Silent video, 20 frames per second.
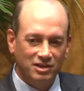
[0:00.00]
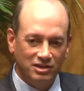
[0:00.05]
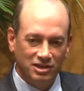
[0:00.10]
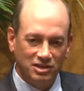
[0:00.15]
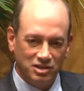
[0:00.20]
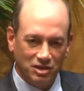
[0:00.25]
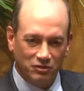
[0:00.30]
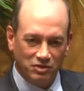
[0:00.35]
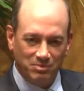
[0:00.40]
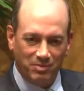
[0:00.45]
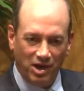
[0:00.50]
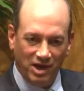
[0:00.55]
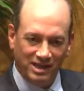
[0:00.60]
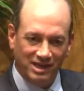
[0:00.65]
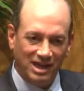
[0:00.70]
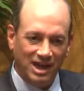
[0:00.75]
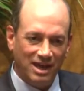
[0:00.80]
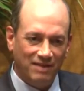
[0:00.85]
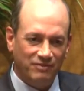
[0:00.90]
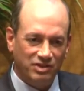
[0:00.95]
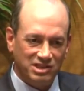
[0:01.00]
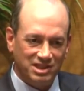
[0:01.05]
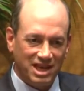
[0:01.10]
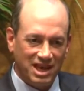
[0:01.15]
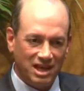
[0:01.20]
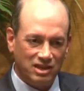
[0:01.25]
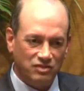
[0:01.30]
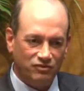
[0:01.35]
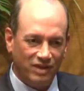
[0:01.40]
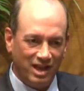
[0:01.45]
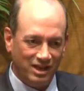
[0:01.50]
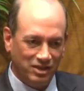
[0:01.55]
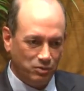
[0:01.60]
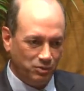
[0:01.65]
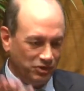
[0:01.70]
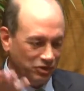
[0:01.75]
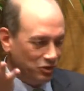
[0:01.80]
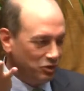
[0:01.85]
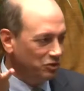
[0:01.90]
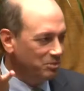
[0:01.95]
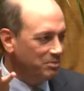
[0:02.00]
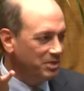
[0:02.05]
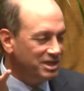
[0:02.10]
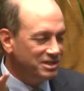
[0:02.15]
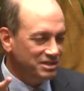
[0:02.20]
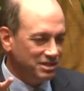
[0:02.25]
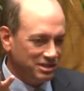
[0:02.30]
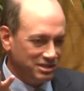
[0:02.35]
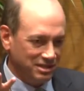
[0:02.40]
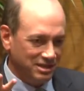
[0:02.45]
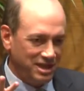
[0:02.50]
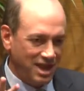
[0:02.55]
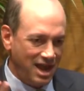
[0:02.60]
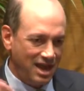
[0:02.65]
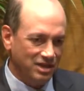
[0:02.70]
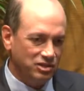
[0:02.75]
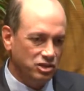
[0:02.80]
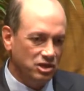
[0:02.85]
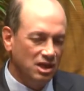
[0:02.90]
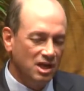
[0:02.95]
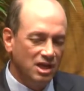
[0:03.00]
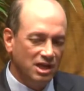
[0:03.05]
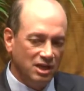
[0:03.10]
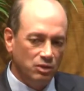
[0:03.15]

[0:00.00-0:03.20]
This I was buying at half its cash value with a good business attached.